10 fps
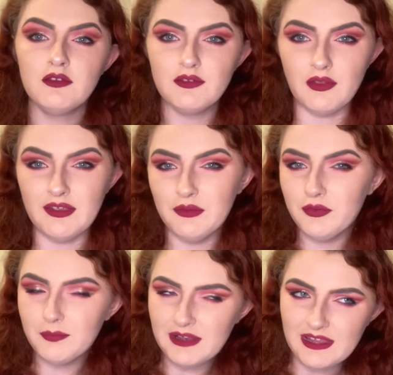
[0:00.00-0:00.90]
So it was
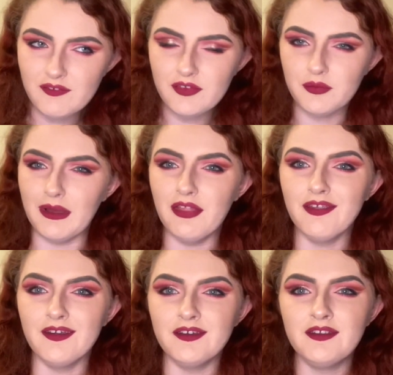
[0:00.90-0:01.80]
believed as well
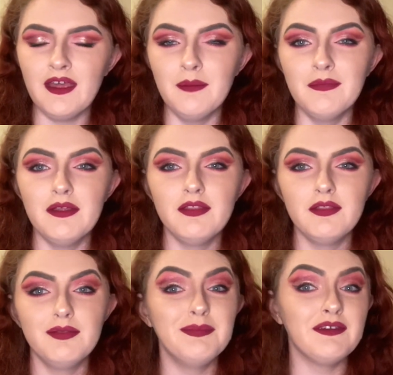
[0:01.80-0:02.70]
that
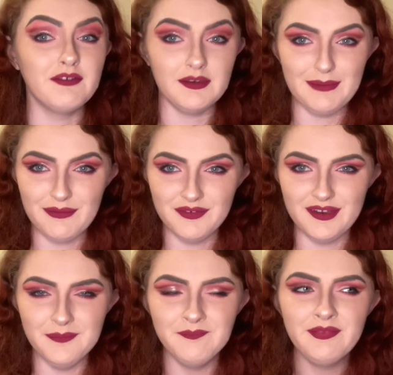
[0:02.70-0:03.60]
Big Thunder
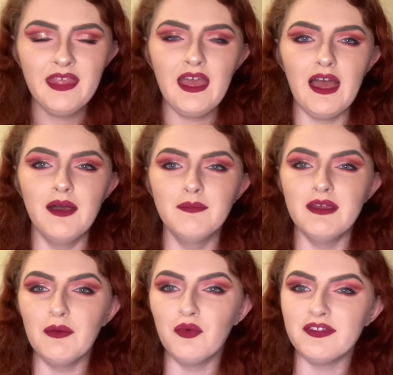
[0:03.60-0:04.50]
Mountain
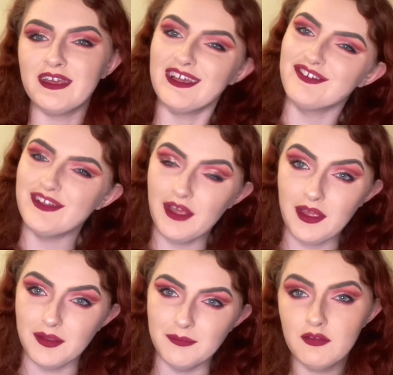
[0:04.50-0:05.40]
was actually
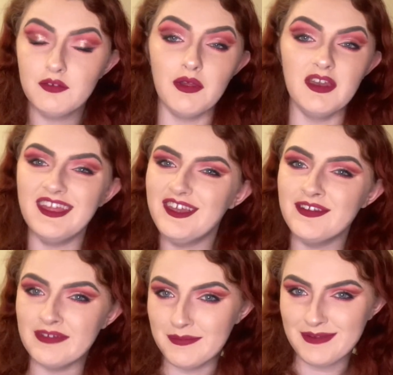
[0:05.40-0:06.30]
home to a
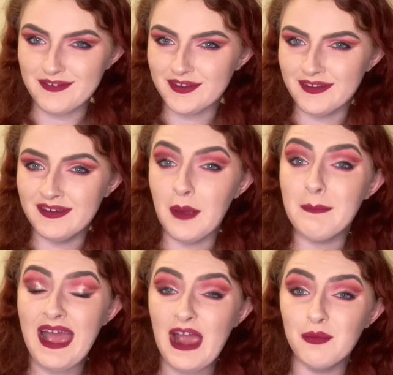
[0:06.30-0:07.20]
Native American
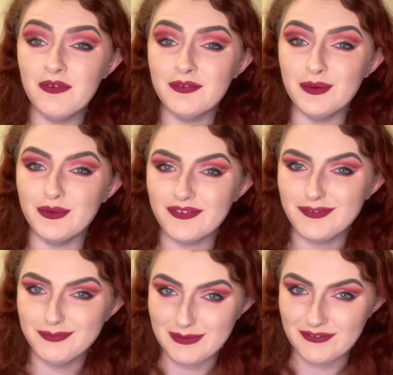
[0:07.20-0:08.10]
powerful
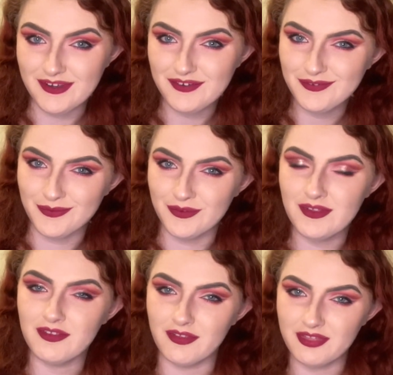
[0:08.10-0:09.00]
spirit called
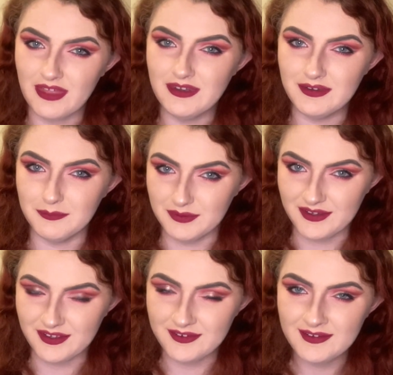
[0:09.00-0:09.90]
the Thunderbird.